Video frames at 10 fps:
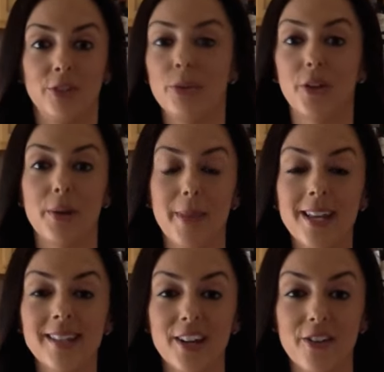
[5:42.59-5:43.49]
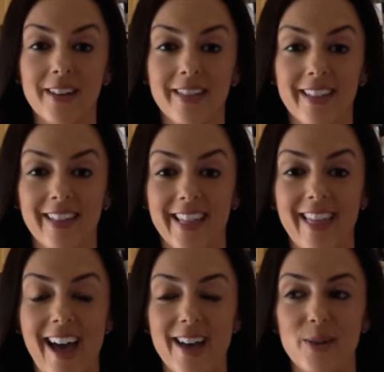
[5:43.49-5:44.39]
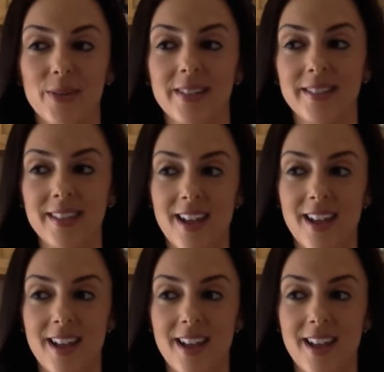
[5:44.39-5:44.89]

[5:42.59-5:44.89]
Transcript: you look amazing or anything like that. It was,